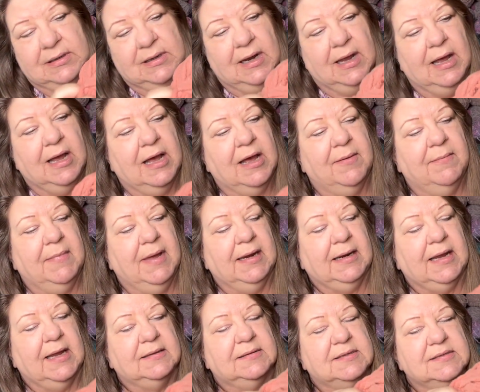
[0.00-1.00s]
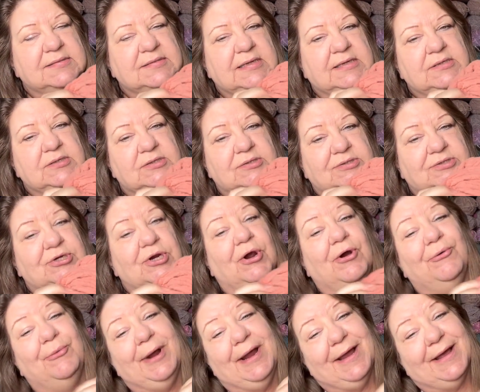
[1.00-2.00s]
I got this at
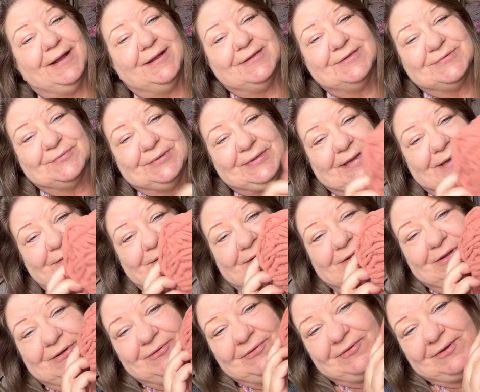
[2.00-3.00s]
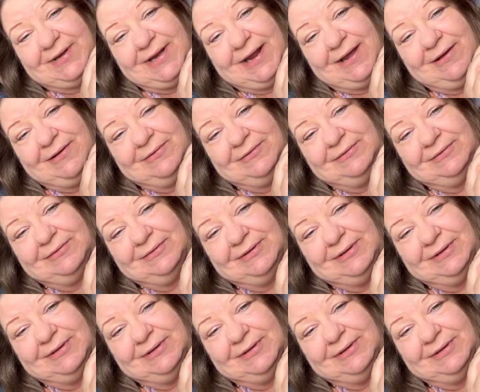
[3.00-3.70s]
Joann's when they were closing out.